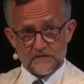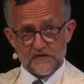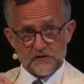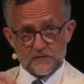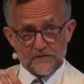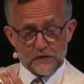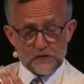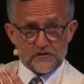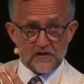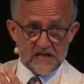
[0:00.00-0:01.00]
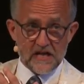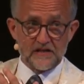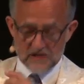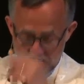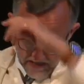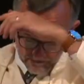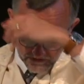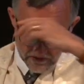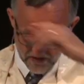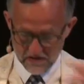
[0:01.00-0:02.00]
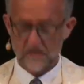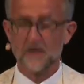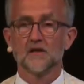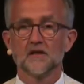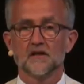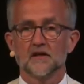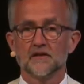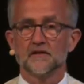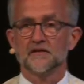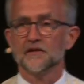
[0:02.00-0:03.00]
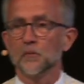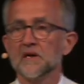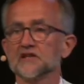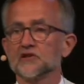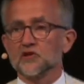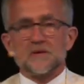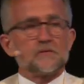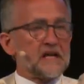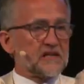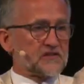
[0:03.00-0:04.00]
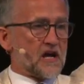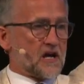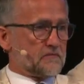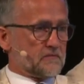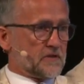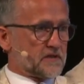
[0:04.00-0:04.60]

the vision refers to the end times the witnesses will be raised up.